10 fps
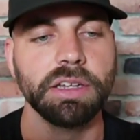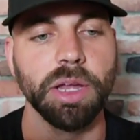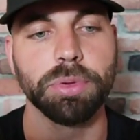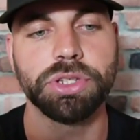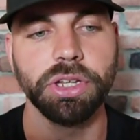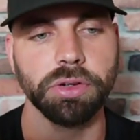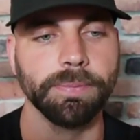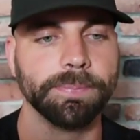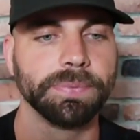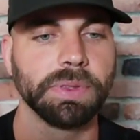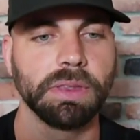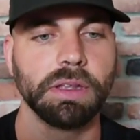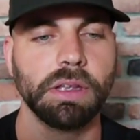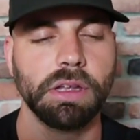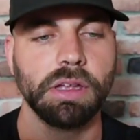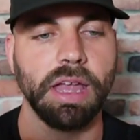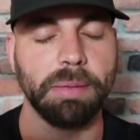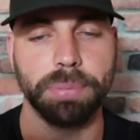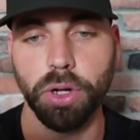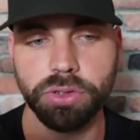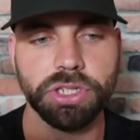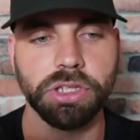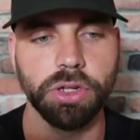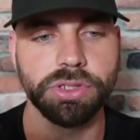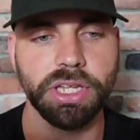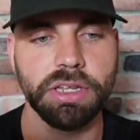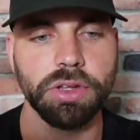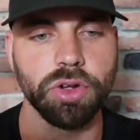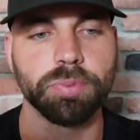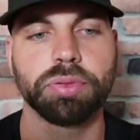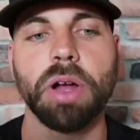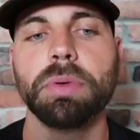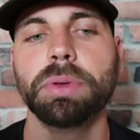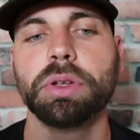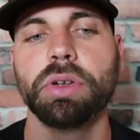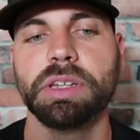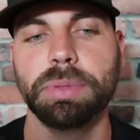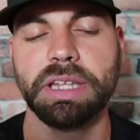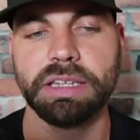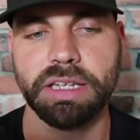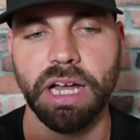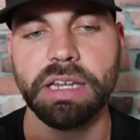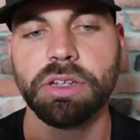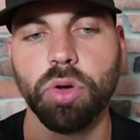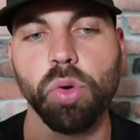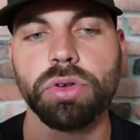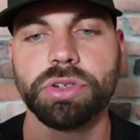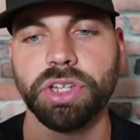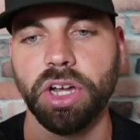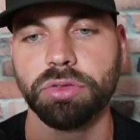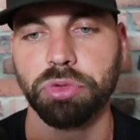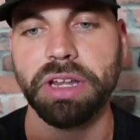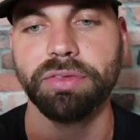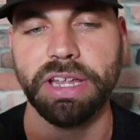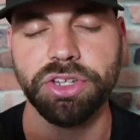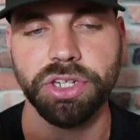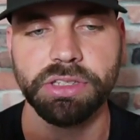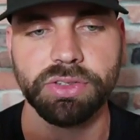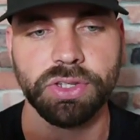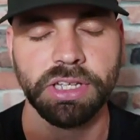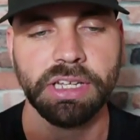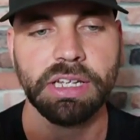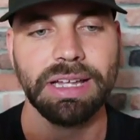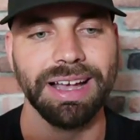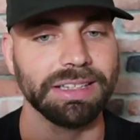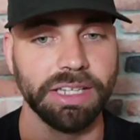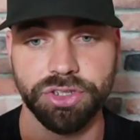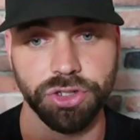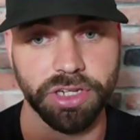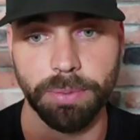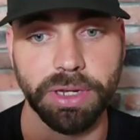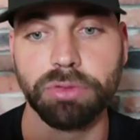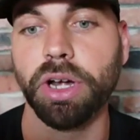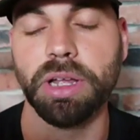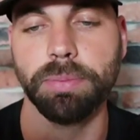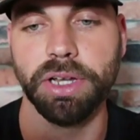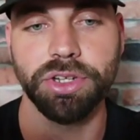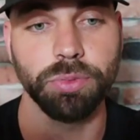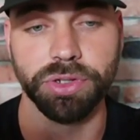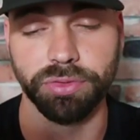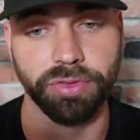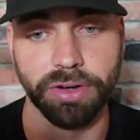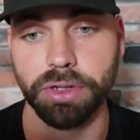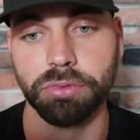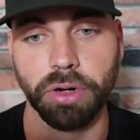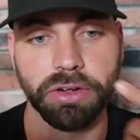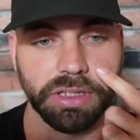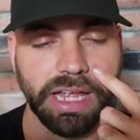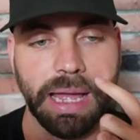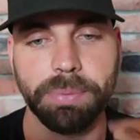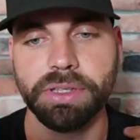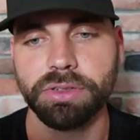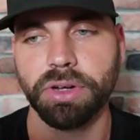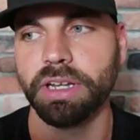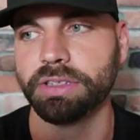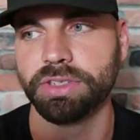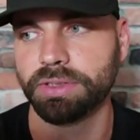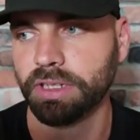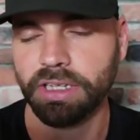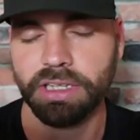Number 2, post-closing, you're probably going to begin cutting corners on renovations unless you're coming in right on budget, which very rarely happens, right? It's